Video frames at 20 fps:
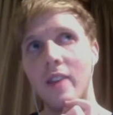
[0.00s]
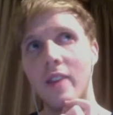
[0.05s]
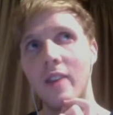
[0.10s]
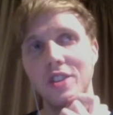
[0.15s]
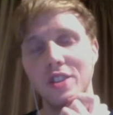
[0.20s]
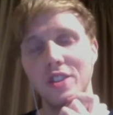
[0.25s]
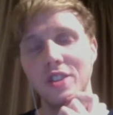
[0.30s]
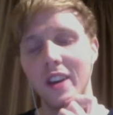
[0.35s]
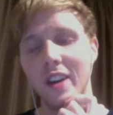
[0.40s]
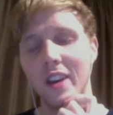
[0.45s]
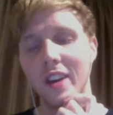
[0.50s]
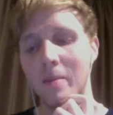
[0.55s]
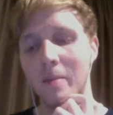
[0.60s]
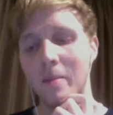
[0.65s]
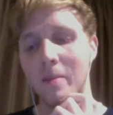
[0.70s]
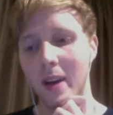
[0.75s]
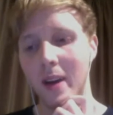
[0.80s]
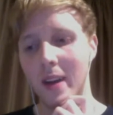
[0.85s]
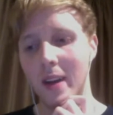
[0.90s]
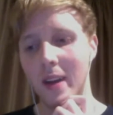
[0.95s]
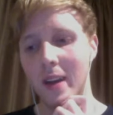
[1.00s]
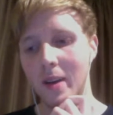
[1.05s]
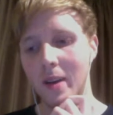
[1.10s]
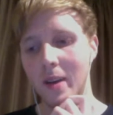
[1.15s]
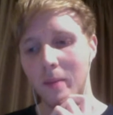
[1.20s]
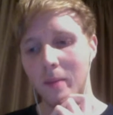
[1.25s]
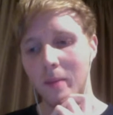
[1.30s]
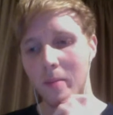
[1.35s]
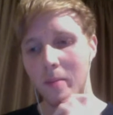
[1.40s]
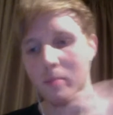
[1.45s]
actually had my
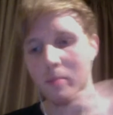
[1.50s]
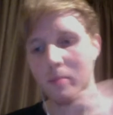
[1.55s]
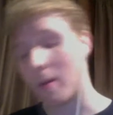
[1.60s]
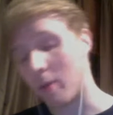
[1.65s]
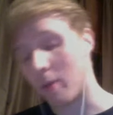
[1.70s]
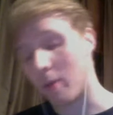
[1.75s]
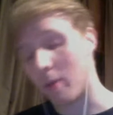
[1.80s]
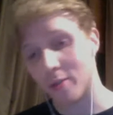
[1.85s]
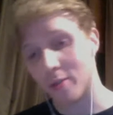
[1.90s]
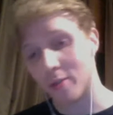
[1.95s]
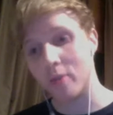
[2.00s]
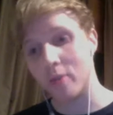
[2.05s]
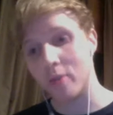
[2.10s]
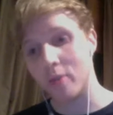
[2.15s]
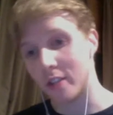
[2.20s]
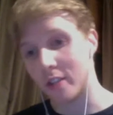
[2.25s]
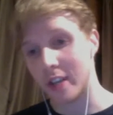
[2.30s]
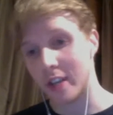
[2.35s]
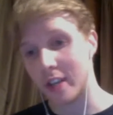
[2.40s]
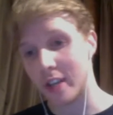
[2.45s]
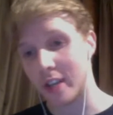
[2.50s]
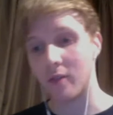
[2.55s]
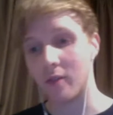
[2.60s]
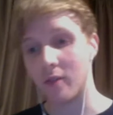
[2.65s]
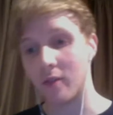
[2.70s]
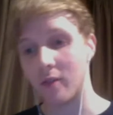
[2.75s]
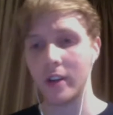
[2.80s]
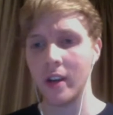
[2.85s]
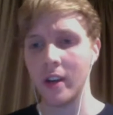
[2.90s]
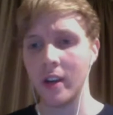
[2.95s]
brother's moving to
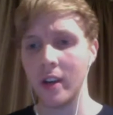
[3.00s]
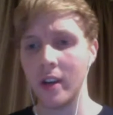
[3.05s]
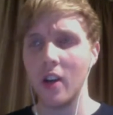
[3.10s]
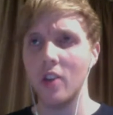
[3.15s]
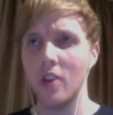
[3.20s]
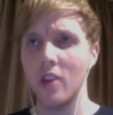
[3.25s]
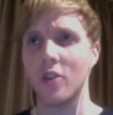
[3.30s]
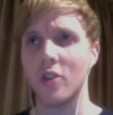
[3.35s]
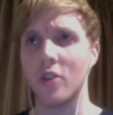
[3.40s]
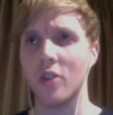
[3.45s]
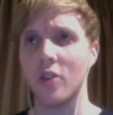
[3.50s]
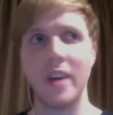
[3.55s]
California, so he